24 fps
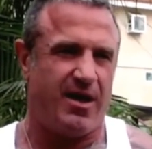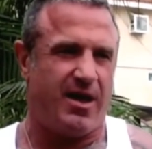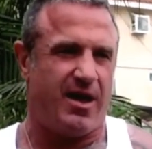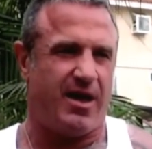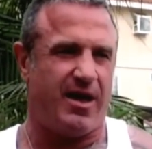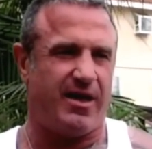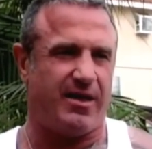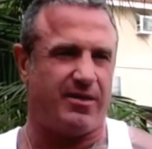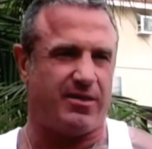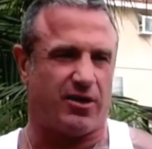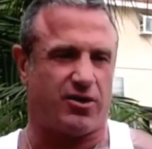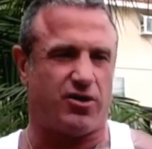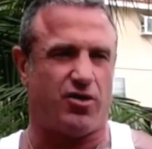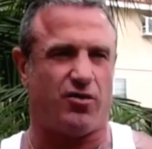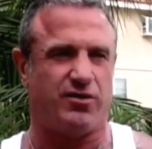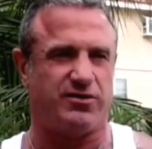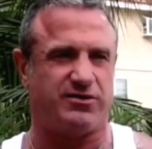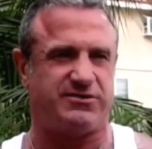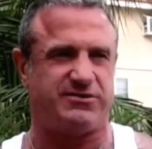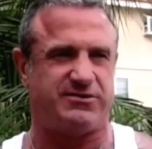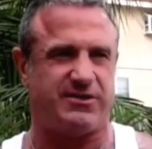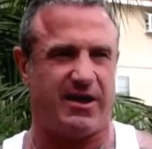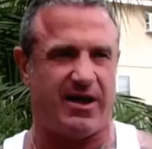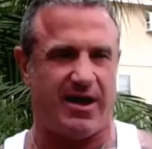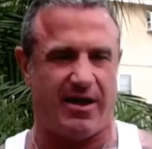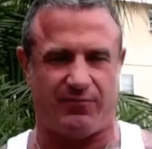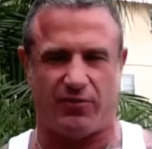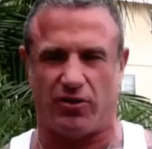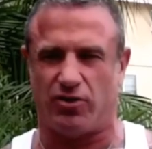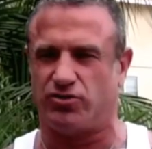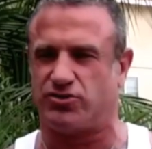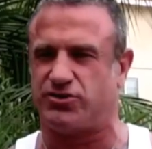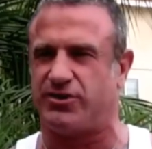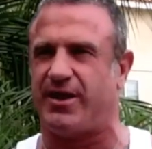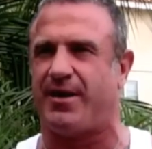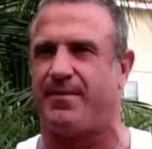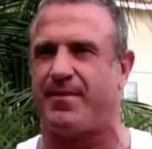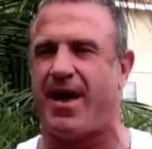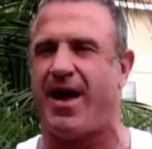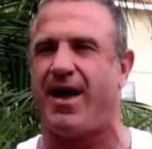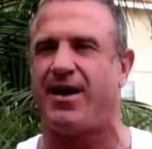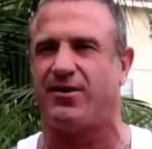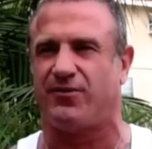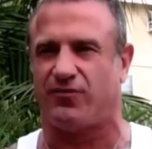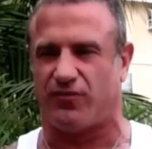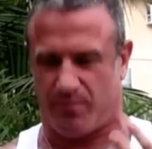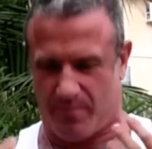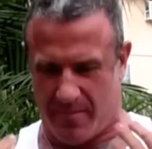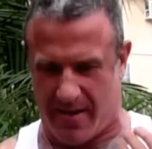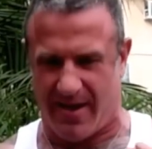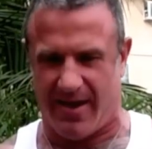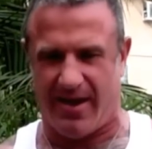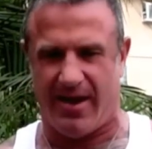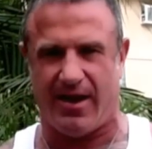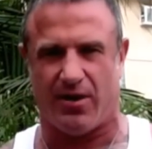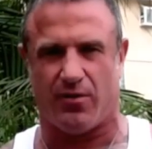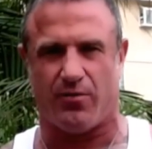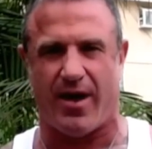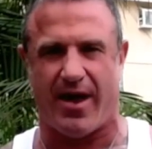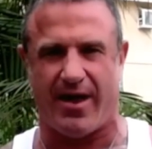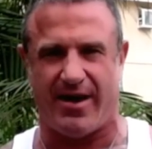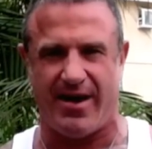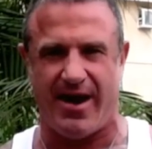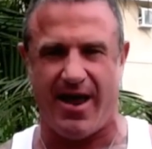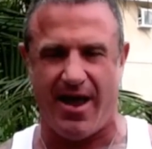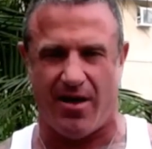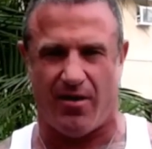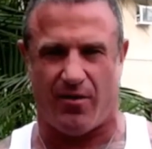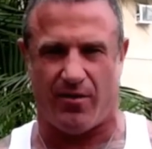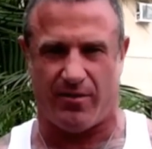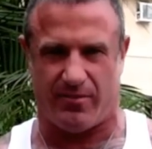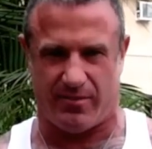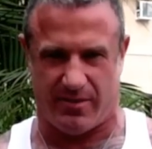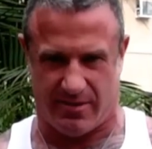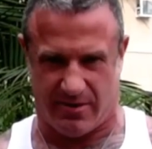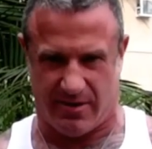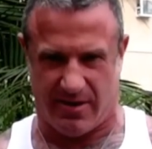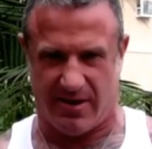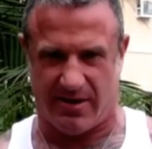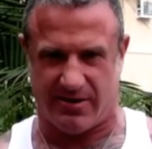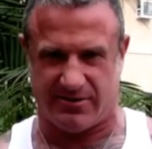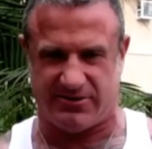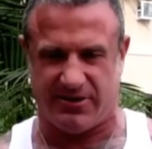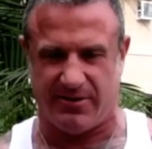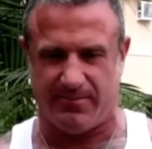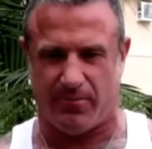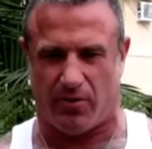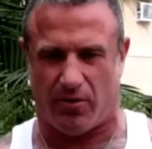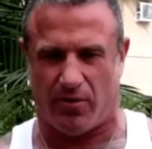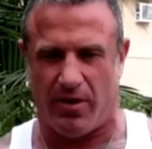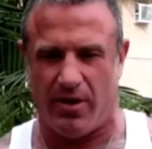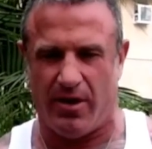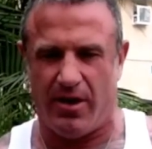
And the current evolution that I'm at is me here right now in a symbol.